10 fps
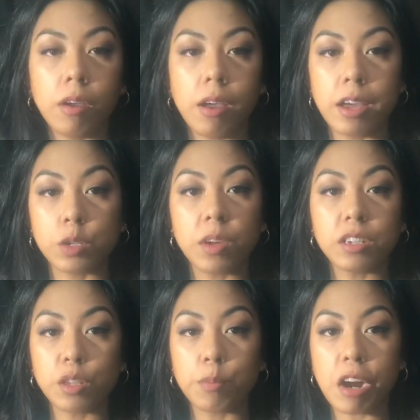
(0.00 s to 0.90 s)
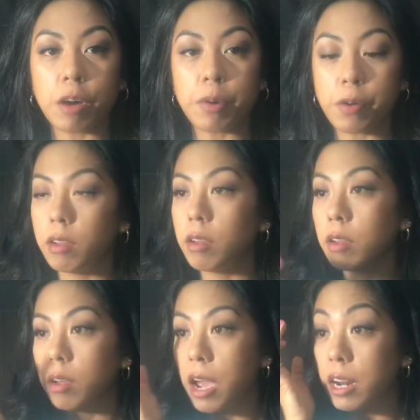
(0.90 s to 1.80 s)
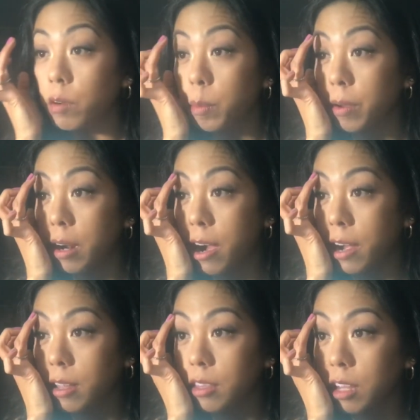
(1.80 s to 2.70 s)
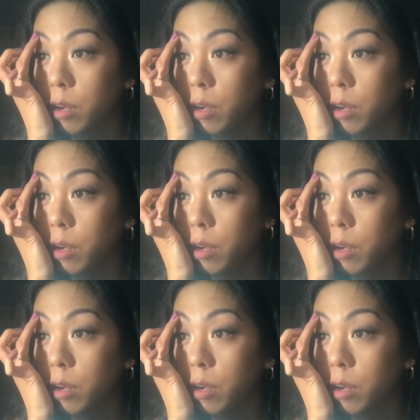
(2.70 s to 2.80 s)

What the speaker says: As well as the brow bone. I know we put a highlight there